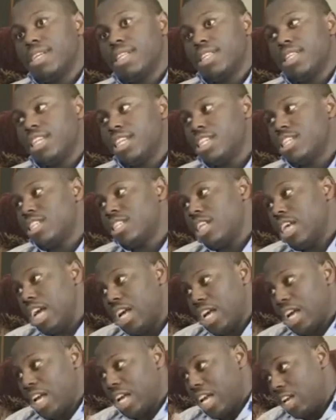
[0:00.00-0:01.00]
things
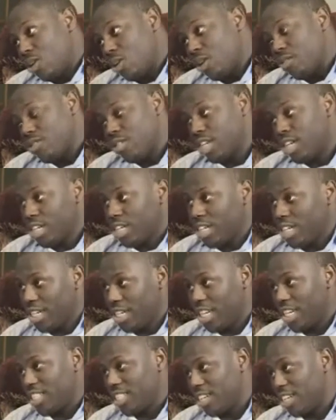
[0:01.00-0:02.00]
like you have said
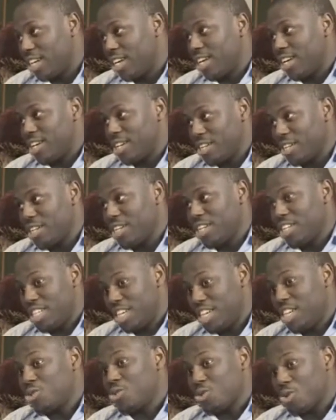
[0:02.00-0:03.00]
that
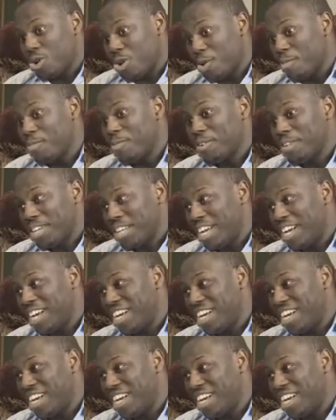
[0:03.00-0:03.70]
years to come, they